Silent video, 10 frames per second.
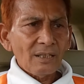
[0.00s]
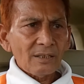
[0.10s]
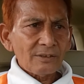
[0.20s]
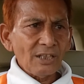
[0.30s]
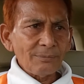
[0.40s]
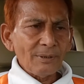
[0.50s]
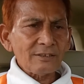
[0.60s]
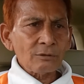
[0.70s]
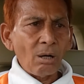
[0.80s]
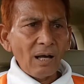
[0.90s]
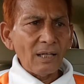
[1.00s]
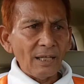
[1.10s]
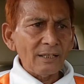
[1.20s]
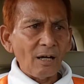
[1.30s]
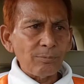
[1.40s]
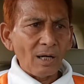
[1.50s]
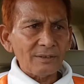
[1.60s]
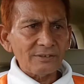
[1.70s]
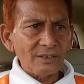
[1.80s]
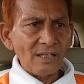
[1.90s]
Blood, toil, tears and
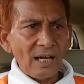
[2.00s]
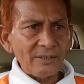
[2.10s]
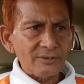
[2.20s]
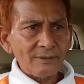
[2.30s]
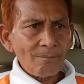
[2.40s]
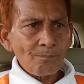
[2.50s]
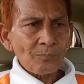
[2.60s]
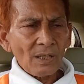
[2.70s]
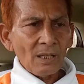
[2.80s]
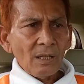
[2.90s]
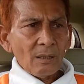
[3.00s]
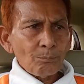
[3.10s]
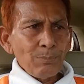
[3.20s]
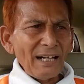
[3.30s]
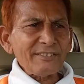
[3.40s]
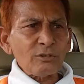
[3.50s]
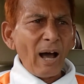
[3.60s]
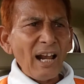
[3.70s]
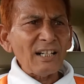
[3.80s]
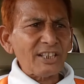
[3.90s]
sweat. Blood,
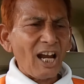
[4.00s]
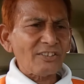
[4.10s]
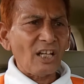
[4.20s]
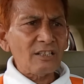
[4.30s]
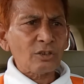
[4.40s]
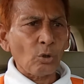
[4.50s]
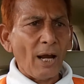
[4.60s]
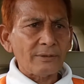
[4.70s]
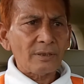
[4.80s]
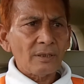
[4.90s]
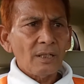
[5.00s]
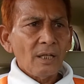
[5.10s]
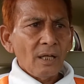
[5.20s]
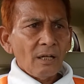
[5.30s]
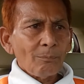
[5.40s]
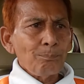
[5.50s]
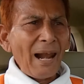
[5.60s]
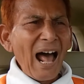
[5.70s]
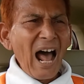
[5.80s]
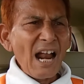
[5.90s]
toil, tears and sweat
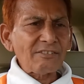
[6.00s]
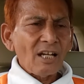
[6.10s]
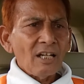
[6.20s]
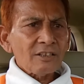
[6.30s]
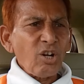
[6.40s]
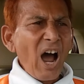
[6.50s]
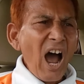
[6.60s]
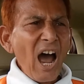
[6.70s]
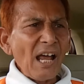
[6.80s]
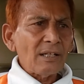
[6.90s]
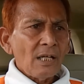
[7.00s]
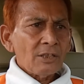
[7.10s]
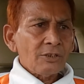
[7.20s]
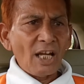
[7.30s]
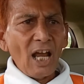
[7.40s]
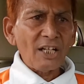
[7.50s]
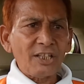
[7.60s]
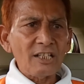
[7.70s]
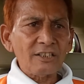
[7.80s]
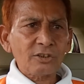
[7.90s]
is the price, is the
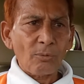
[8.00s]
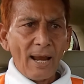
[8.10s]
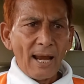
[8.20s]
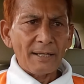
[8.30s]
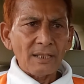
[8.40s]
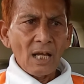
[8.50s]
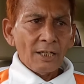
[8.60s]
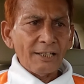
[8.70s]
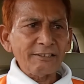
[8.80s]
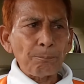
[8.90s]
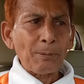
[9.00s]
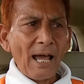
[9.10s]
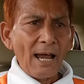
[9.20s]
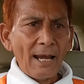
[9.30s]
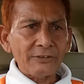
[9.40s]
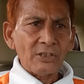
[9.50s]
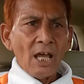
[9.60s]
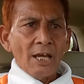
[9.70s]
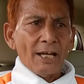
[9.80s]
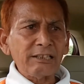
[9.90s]
price. Are you ready to
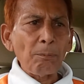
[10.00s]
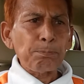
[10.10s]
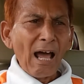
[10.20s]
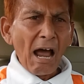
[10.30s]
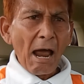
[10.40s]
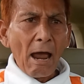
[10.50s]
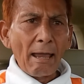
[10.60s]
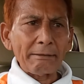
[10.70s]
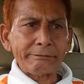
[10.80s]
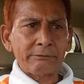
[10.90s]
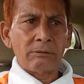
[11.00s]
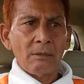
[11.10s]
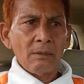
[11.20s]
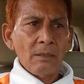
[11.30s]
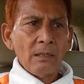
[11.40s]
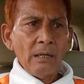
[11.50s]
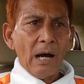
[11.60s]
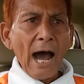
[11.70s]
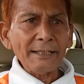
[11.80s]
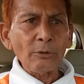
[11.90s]
pay? Are you ready
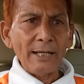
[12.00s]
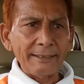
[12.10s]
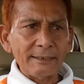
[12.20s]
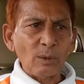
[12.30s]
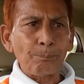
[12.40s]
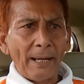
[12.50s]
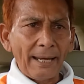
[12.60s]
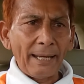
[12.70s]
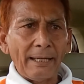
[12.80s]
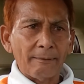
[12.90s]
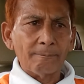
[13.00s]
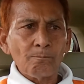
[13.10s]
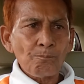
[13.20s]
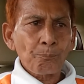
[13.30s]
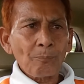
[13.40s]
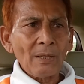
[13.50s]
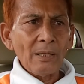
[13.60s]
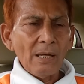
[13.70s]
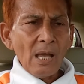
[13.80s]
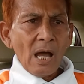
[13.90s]
to pay the price?
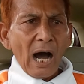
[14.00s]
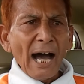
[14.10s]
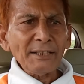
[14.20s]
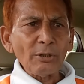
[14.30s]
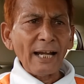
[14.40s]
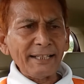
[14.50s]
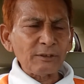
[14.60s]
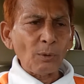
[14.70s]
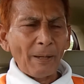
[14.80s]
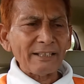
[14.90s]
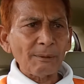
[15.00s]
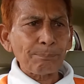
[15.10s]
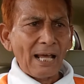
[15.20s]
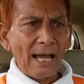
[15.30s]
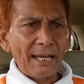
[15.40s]
you will buy the whole universe.